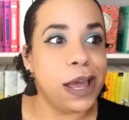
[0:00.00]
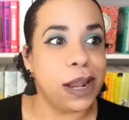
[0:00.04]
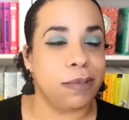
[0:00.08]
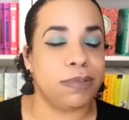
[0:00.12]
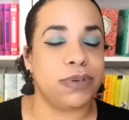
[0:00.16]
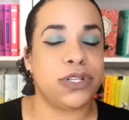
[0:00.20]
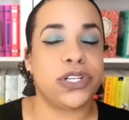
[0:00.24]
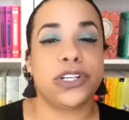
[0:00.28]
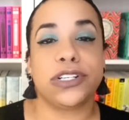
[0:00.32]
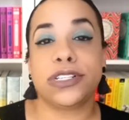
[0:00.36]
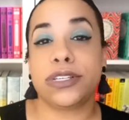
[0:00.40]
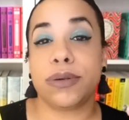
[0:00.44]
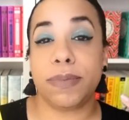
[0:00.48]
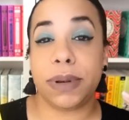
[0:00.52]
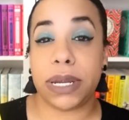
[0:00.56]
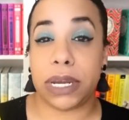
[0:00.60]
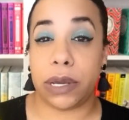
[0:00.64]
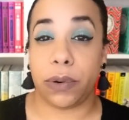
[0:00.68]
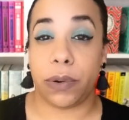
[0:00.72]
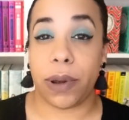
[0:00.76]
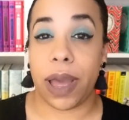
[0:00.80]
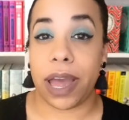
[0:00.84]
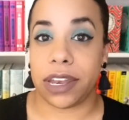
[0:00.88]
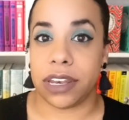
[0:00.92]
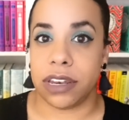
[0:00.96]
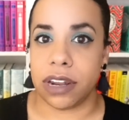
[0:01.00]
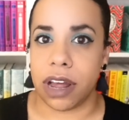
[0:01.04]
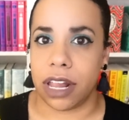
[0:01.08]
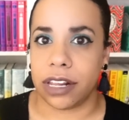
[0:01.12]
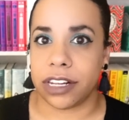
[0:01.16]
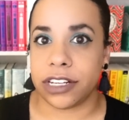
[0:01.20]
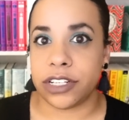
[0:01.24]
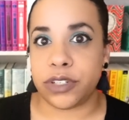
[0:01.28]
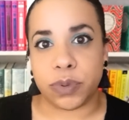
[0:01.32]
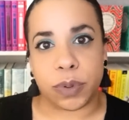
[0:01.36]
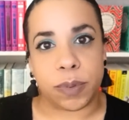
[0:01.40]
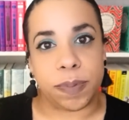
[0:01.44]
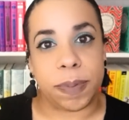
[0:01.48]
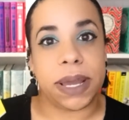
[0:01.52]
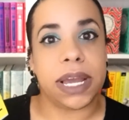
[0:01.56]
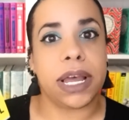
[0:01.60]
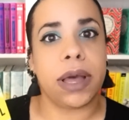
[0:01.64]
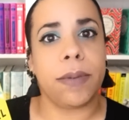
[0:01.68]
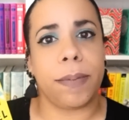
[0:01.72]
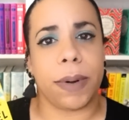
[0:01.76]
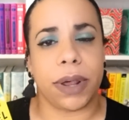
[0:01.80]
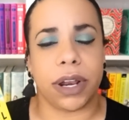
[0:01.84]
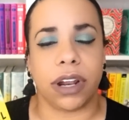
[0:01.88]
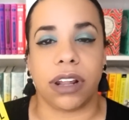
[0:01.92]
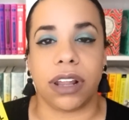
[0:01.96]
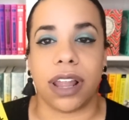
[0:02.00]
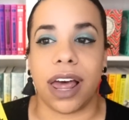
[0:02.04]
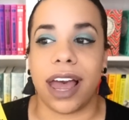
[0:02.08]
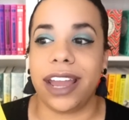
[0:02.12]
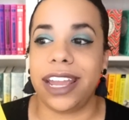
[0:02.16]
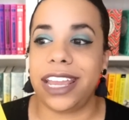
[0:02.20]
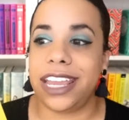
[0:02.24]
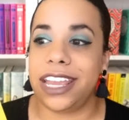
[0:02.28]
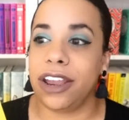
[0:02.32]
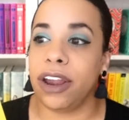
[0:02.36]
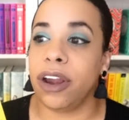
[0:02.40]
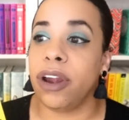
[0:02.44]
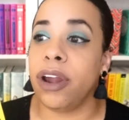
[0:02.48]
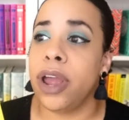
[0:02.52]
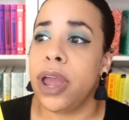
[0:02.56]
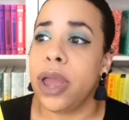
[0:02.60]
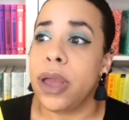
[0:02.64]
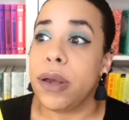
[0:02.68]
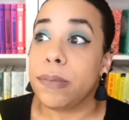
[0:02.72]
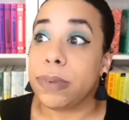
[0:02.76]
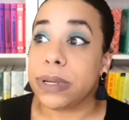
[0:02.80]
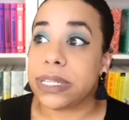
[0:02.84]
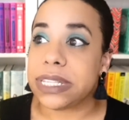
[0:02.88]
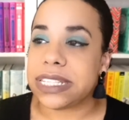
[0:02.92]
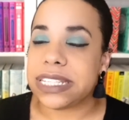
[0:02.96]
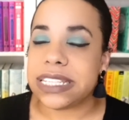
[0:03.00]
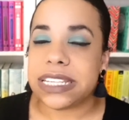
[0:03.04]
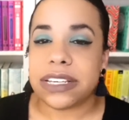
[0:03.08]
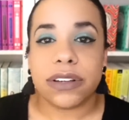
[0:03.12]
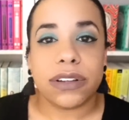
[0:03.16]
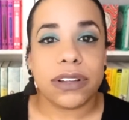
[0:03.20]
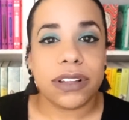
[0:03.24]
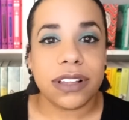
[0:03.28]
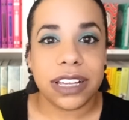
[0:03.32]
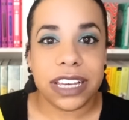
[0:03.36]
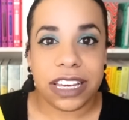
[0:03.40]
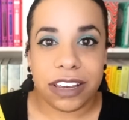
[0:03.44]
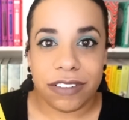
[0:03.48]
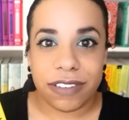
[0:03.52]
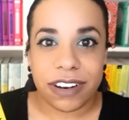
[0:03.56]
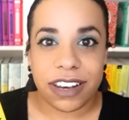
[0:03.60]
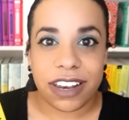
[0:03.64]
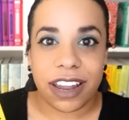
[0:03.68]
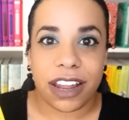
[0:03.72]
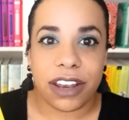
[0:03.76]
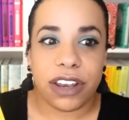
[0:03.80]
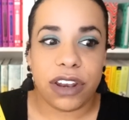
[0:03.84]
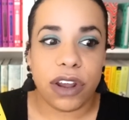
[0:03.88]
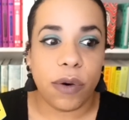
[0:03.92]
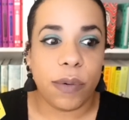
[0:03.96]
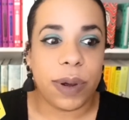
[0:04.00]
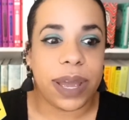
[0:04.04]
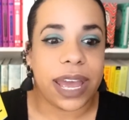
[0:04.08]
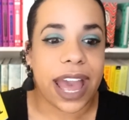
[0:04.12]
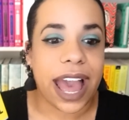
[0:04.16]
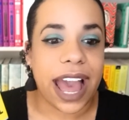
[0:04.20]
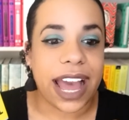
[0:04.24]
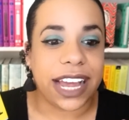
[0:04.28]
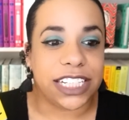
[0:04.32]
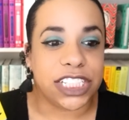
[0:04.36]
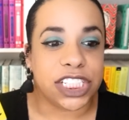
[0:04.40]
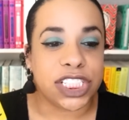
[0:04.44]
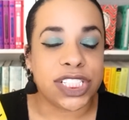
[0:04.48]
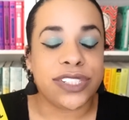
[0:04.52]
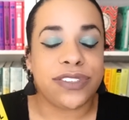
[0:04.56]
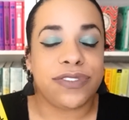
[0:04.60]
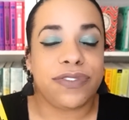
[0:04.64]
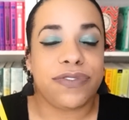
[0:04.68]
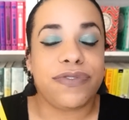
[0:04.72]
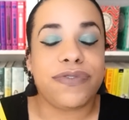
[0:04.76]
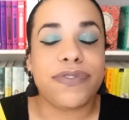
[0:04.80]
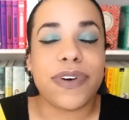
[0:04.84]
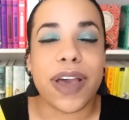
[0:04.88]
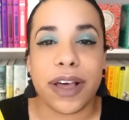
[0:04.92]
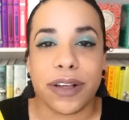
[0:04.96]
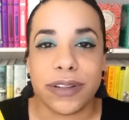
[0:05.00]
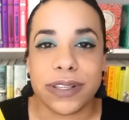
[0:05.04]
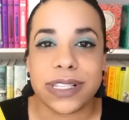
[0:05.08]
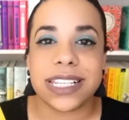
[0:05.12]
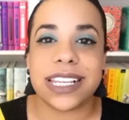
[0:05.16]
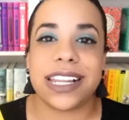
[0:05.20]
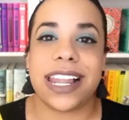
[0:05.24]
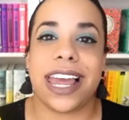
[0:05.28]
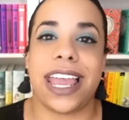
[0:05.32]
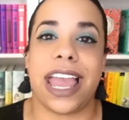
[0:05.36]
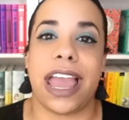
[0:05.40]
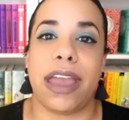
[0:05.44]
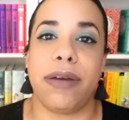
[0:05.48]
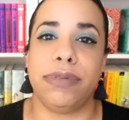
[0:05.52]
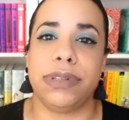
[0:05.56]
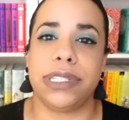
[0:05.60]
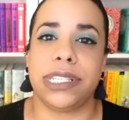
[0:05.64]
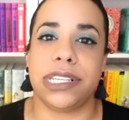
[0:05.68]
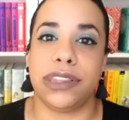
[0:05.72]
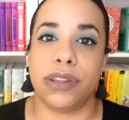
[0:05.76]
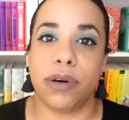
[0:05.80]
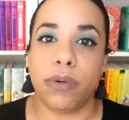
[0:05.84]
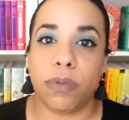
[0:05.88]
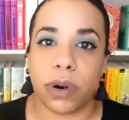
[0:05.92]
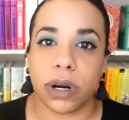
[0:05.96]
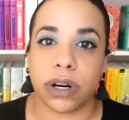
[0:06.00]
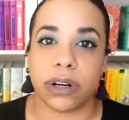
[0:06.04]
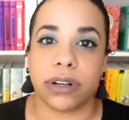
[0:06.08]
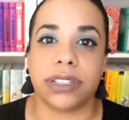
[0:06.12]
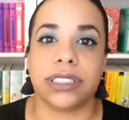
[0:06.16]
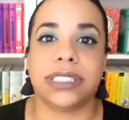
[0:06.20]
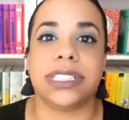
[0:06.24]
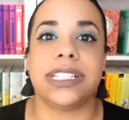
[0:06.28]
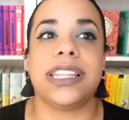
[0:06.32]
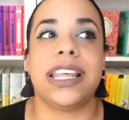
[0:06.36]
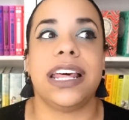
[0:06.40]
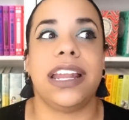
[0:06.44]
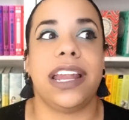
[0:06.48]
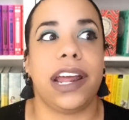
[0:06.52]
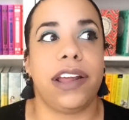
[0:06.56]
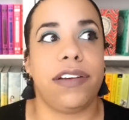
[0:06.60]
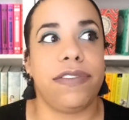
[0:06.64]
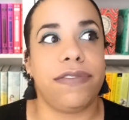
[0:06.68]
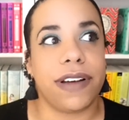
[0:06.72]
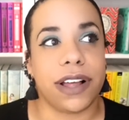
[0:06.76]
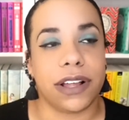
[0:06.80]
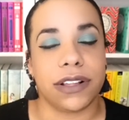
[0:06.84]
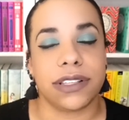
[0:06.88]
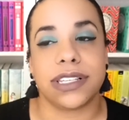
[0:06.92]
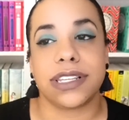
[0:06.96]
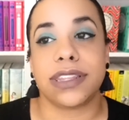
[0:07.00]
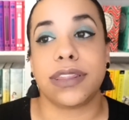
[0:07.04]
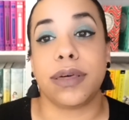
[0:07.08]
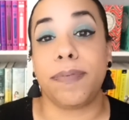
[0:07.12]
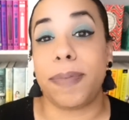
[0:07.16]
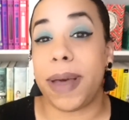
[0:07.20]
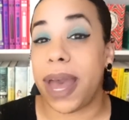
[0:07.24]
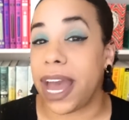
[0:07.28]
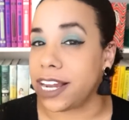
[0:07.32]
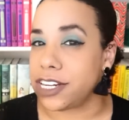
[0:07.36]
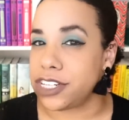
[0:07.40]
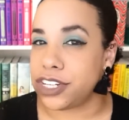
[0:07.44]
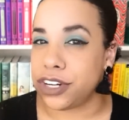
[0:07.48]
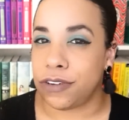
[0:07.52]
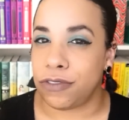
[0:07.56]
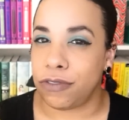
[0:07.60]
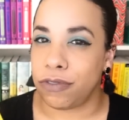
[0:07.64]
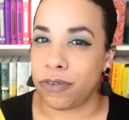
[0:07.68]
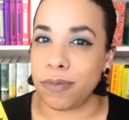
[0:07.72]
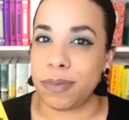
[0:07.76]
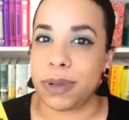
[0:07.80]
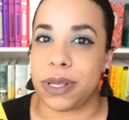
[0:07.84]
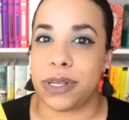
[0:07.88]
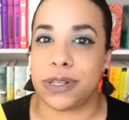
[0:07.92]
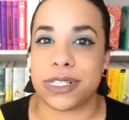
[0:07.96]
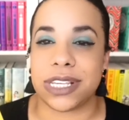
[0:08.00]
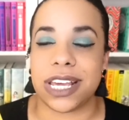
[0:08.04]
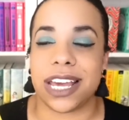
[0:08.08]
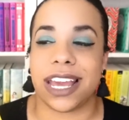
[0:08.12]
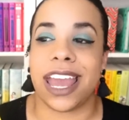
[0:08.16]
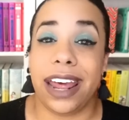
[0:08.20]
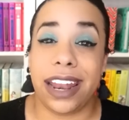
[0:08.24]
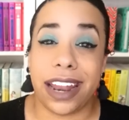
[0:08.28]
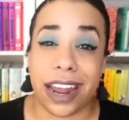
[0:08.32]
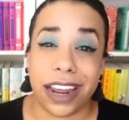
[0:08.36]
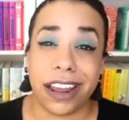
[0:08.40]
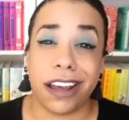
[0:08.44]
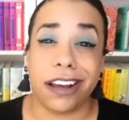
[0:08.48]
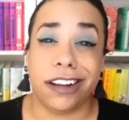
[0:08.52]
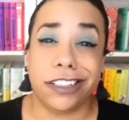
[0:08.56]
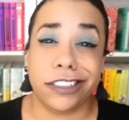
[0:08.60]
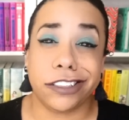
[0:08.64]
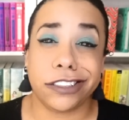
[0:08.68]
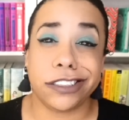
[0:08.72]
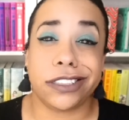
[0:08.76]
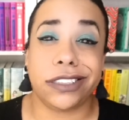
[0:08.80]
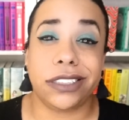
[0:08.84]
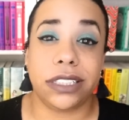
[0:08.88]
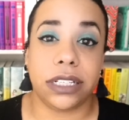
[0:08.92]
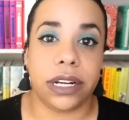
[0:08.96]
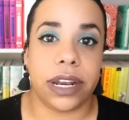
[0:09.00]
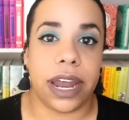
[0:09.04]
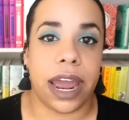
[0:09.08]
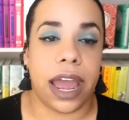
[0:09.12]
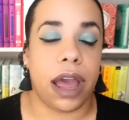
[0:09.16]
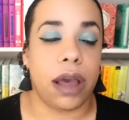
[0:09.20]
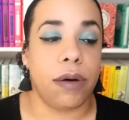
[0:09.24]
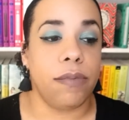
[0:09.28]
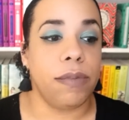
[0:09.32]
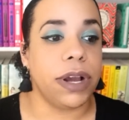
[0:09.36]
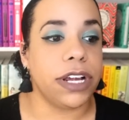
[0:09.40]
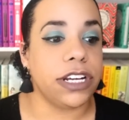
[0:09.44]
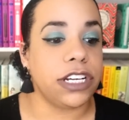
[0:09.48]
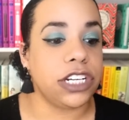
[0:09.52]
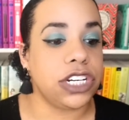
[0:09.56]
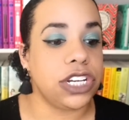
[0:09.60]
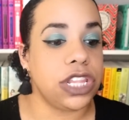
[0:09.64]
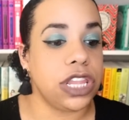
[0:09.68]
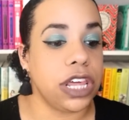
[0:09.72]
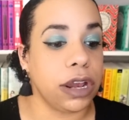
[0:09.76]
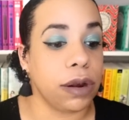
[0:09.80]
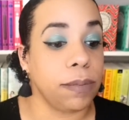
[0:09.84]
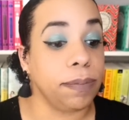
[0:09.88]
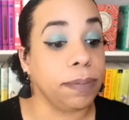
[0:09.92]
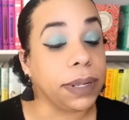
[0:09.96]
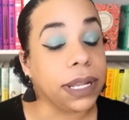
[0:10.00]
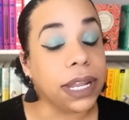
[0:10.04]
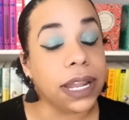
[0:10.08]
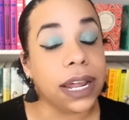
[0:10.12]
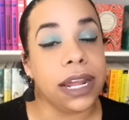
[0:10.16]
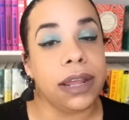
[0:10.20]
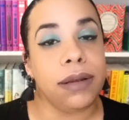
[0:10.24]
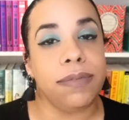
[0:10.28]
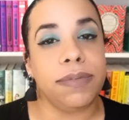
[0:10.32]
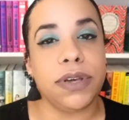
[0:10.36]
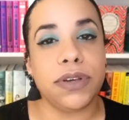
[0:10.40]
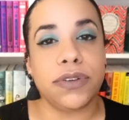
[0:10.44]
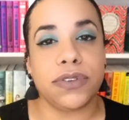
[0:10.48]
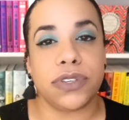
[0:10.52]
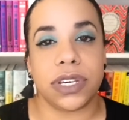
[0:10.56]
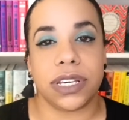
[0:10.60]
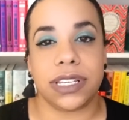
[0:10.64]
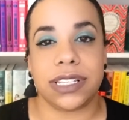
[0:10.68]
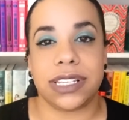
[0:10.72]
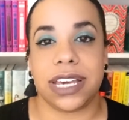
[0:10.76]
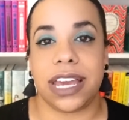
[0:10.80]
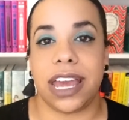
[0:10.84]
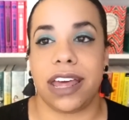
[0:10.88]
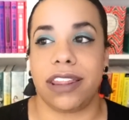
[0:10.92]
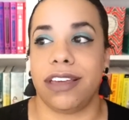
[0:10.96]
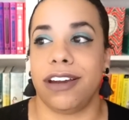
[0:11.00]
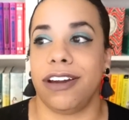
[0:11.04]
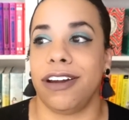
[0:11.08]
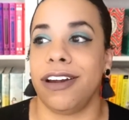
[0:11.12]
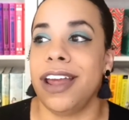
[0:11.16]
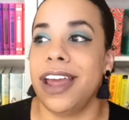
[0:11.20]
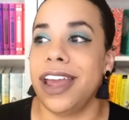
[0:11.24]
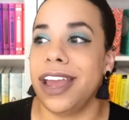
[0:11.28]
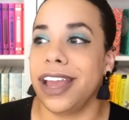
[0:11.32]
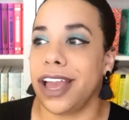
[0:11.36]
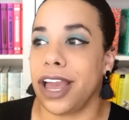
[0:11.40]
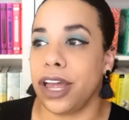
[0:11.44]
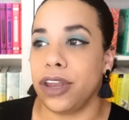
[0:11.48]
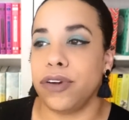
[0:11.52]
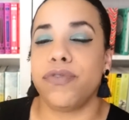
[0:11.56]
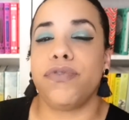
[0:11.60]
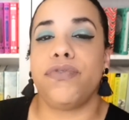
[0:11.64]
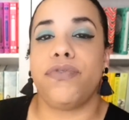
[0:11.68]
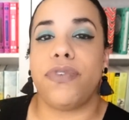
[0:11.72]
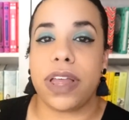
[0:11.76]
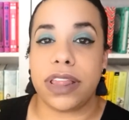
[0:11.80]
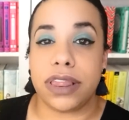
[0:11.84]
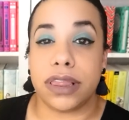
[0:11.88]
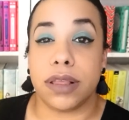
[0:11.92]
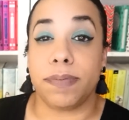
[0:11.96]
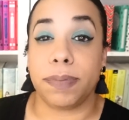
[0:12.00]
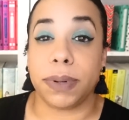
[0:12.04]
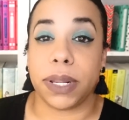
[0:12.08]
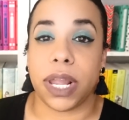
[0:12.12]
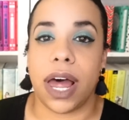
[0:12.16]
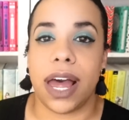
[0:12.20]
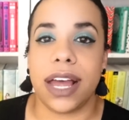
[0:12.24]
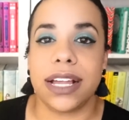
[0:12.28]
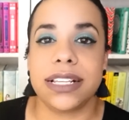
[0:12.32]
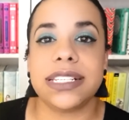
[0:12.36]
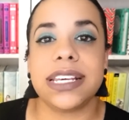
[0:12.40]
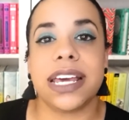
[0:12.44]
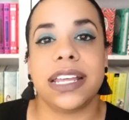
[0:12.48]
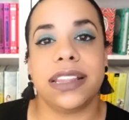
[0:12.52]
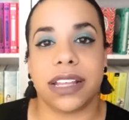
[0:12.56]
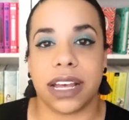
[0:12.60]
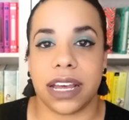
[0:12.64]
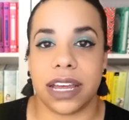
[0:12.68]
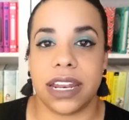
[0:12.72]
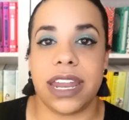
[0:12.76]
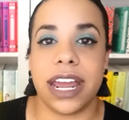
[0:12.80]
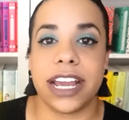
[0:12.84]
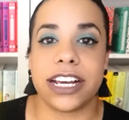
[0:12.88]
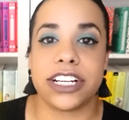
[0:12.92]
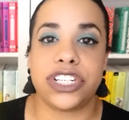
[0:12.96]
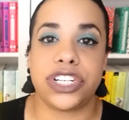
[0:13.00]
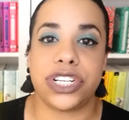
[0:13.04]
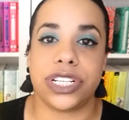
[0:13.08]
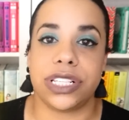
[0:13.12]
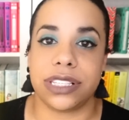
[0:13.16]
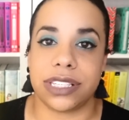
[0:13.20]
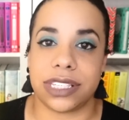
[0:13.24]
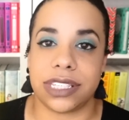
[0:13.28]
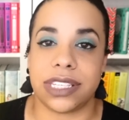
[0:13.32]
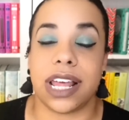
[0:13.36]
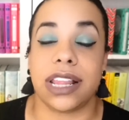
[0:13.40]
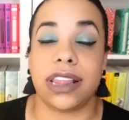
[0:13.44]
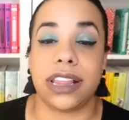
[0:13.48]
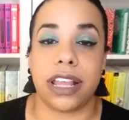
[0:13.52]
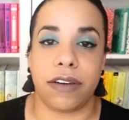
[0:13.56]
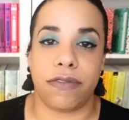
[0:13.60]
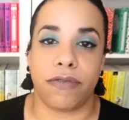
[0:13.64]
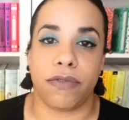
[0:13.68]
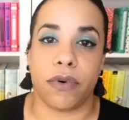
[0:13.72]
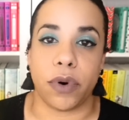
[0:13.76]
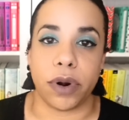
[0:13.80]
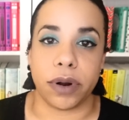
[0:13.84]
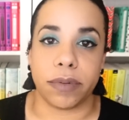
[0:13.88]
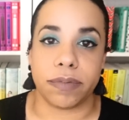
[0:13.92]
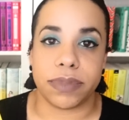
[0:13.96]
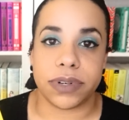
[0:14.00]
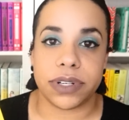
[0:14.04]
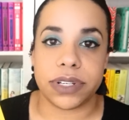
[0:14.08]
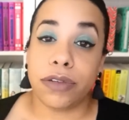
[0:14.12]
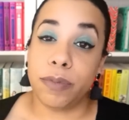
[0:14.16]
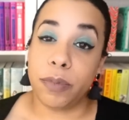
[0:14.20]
and I'm sure somebody who had knowledge would pick up on a lot here, but still, even not knowing, I just felt like I was in the world, that I felt the passion for music, and I understood how much their playing music together kind of fed the plot and the connections that they formed.